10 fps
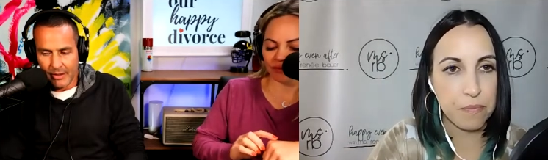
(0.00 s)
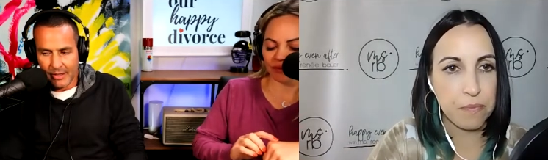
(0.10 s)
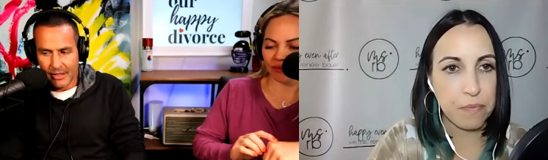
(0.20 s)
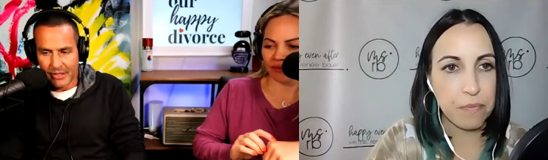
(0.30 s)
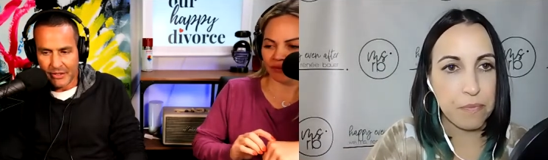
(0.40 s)

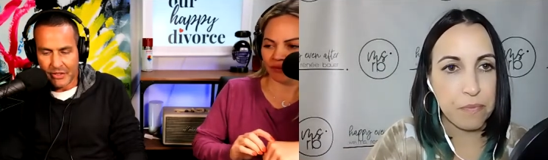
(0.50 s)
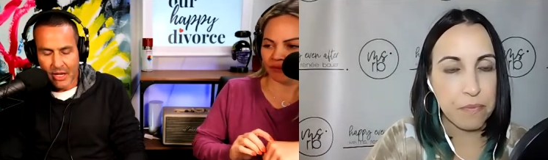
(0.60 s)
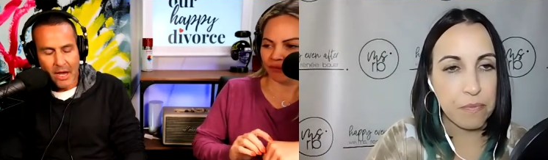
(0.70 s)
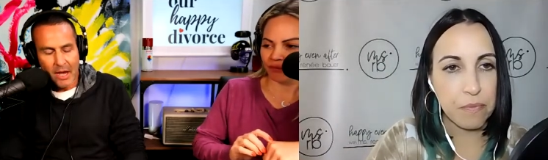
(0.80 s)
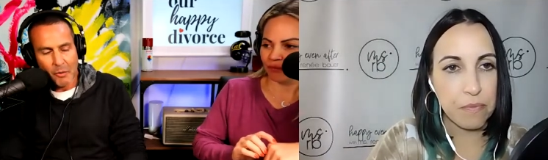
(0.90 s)
Speaker 1: ext-
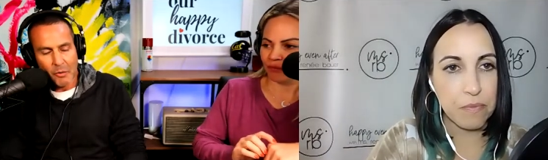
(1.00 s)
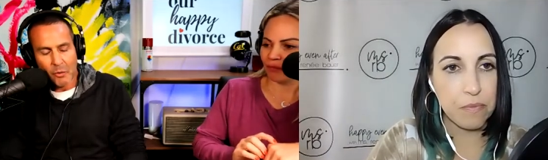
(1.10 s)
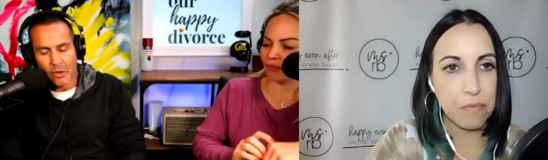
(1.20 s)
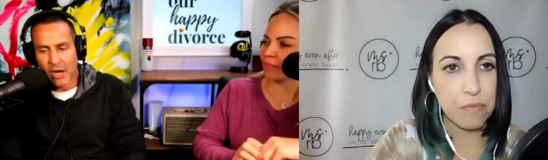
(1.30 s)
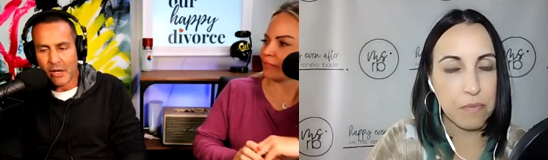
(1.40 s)
uh, we're
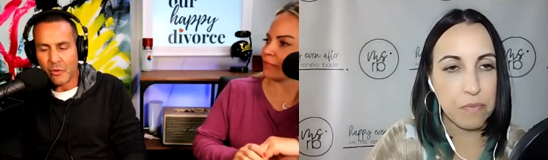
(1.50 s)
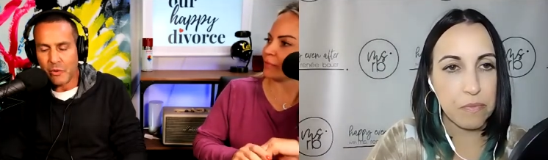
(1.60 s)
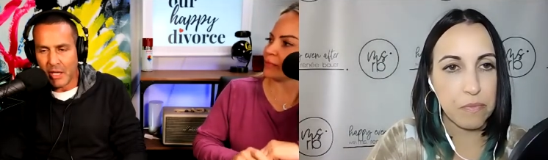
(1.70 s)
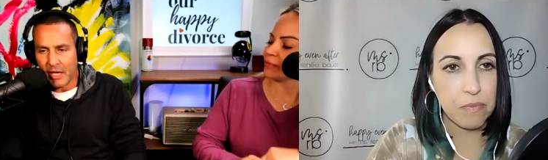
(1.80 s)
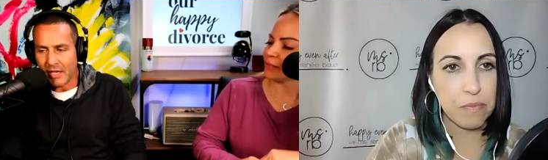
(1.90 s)
not
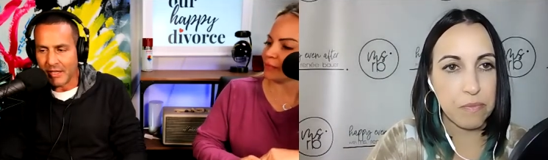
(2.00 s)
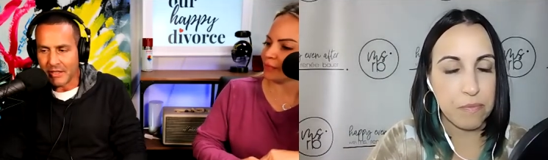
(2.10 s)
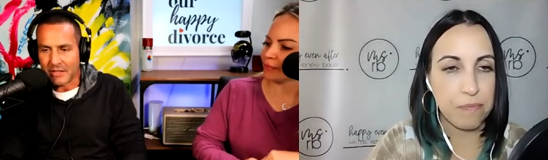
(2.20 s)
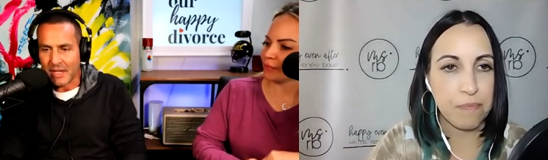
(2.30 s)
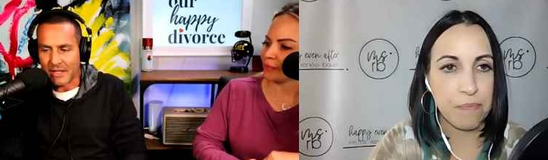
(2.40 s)
unique in the
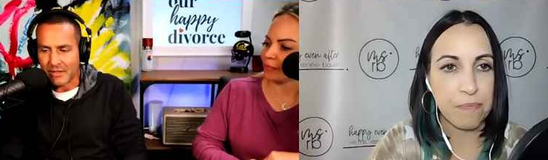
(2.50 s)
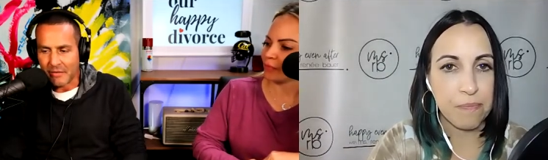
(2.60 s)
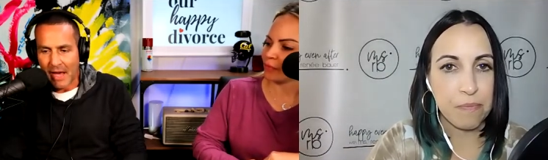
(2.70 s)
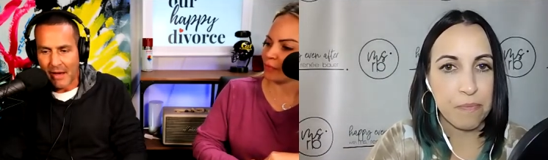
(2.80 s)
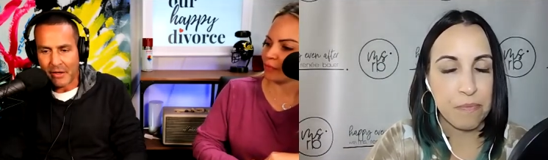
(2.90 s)
sense of
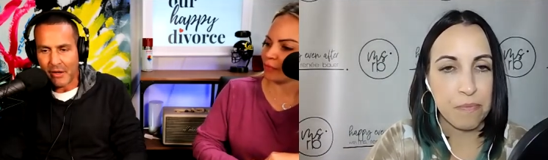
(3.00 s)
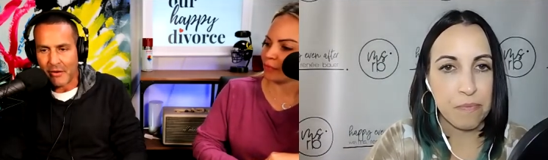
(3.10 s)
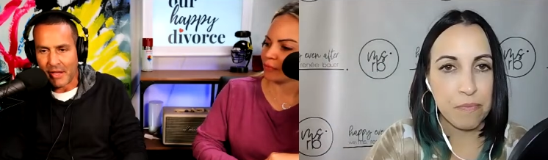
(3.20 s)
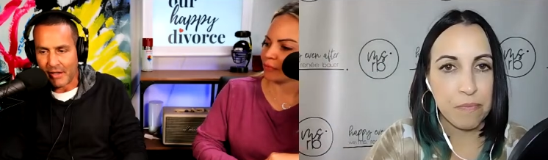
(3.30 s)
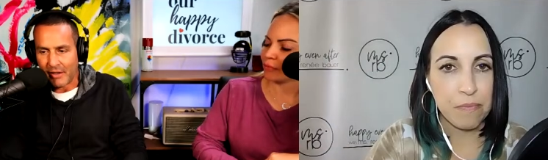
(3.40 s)
having all
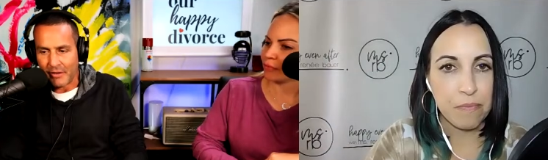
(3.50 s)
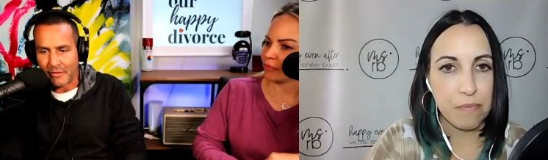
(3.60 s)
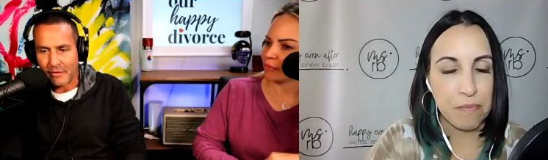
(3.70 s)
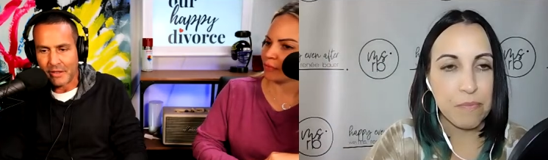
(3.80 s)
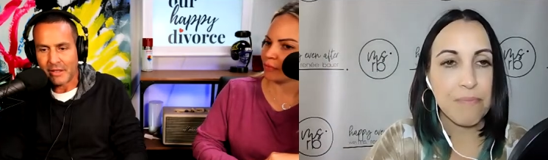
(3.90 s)
that
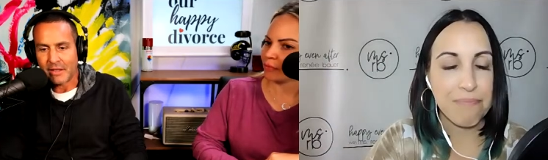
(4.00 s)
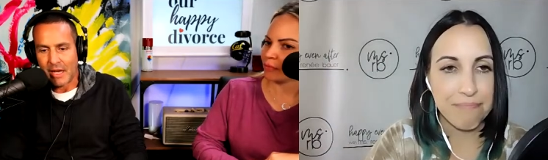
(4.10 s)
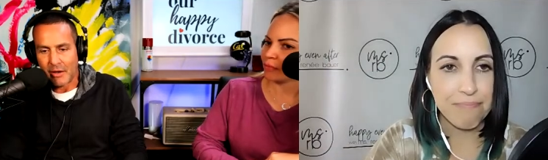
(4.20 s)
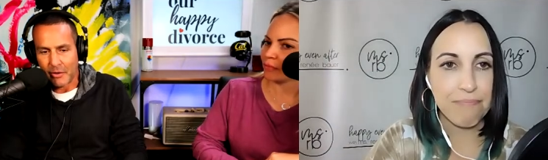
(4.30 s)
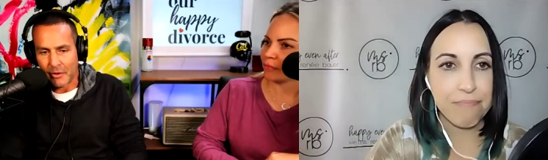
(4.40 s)
conflict that
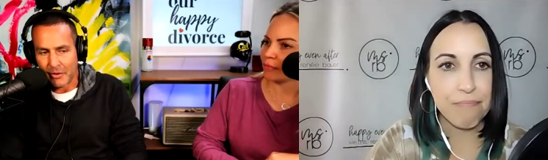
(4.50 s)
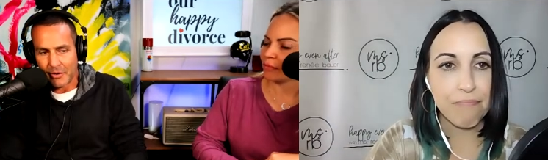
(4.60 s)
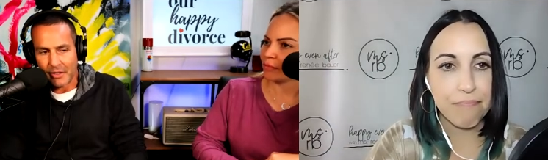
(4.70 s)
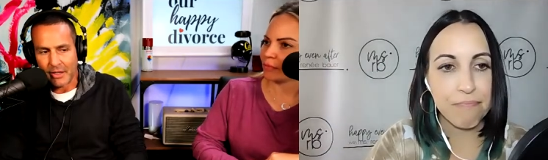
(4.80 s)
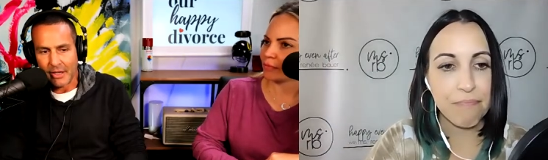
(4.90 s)
hurt
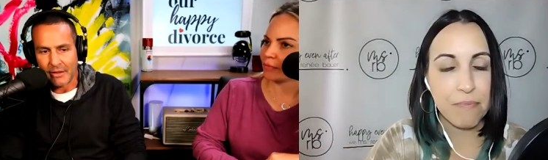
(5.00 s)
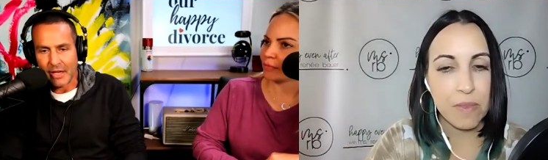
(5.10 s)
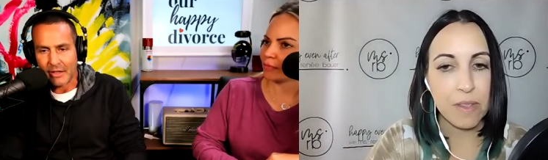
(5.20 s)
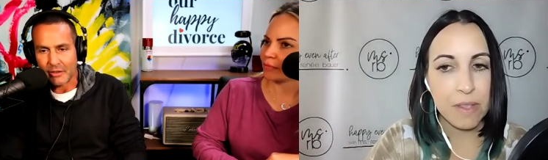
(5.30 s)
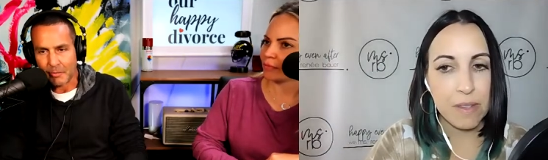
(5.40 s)
and that
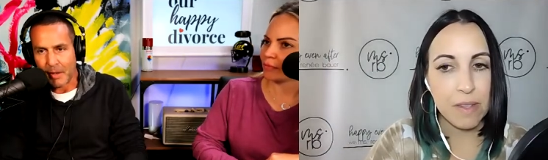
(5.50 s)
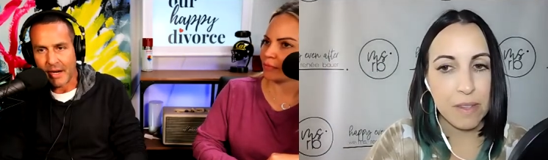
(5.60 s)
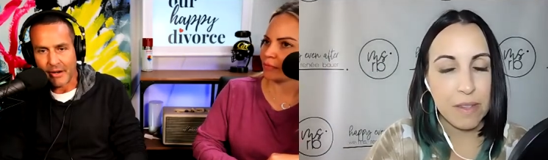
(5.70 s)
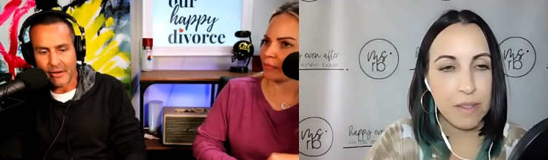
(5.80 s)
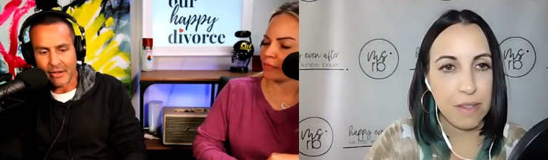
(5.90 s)

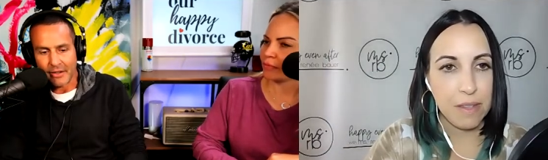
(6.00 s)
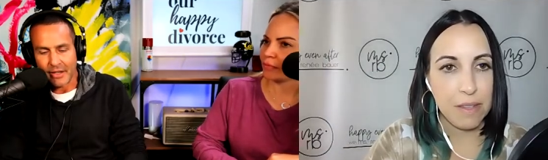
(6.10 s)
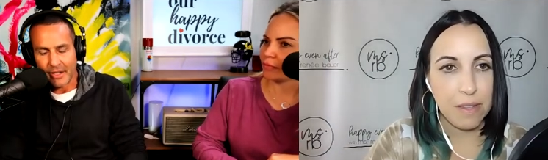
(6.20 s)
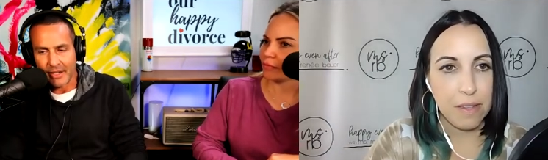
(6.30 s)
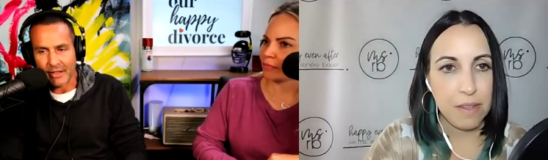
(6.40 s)
despair
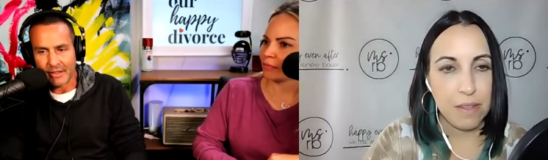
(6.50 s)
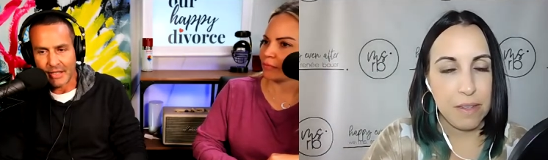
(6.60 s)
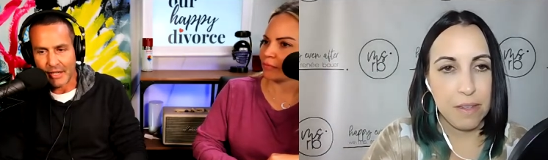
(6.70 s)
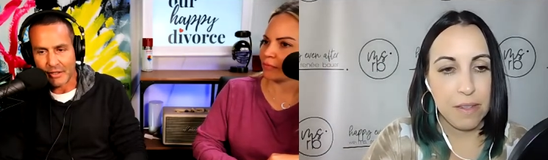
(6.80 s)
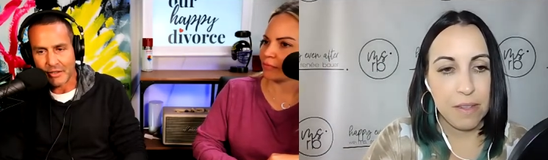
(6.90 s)
uh, that
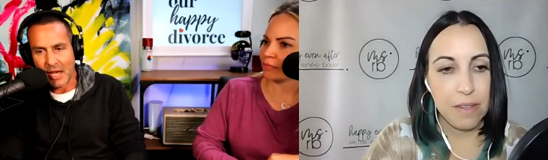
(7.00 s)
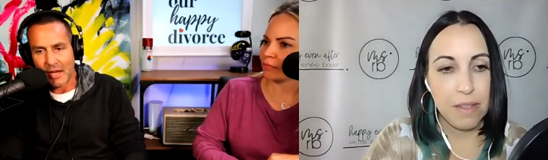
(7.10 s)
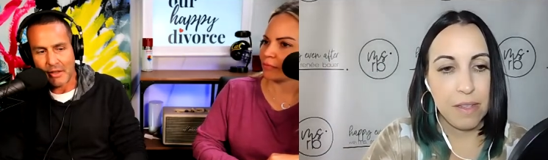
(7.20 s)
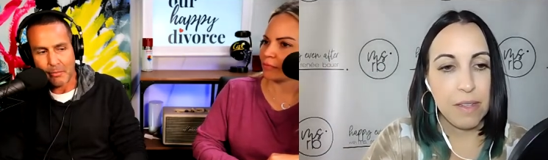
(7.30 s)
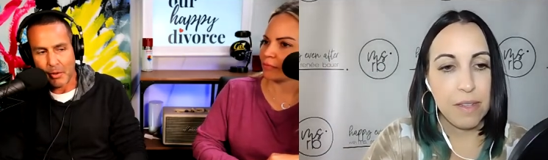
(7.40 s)
is, I
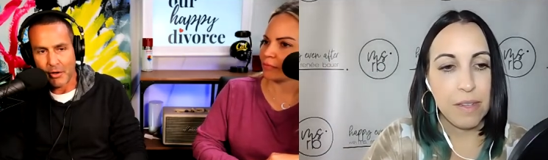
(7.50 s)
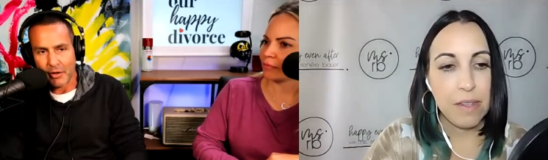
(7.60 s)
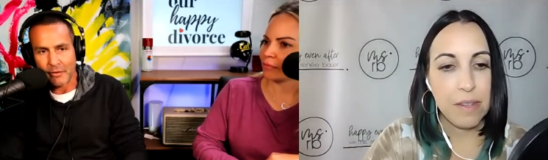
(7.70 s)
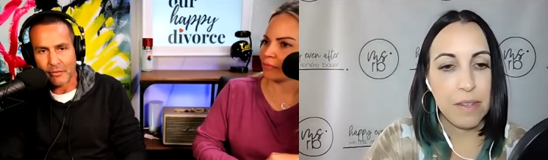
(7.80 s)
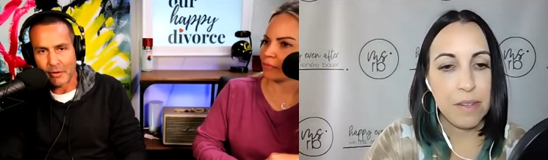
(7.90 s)
think, part
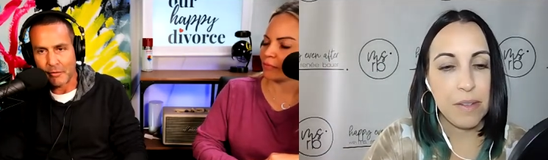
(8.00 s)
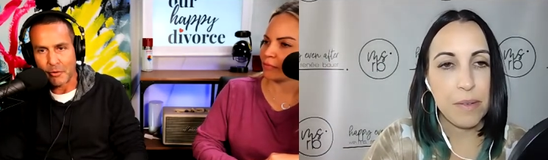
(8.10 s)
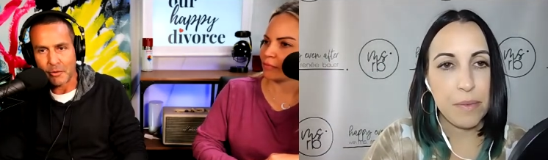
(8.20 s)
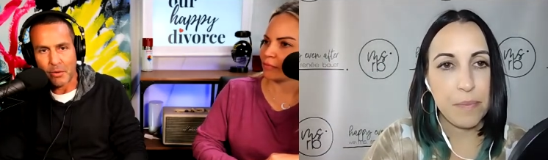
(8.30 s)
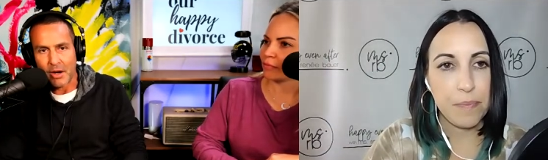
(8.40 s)
of the divorce
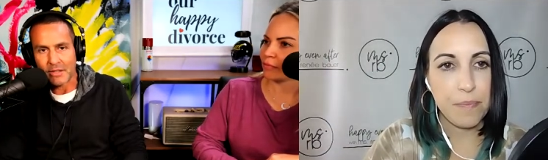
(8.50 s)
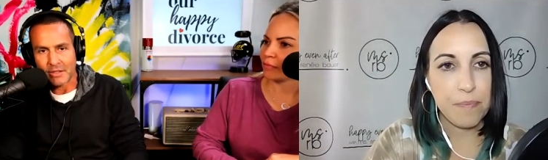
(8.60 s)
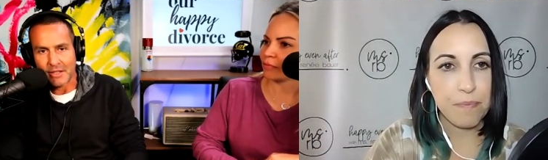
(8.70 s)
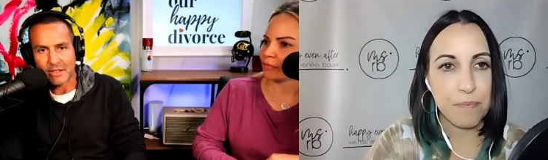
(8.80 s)
process and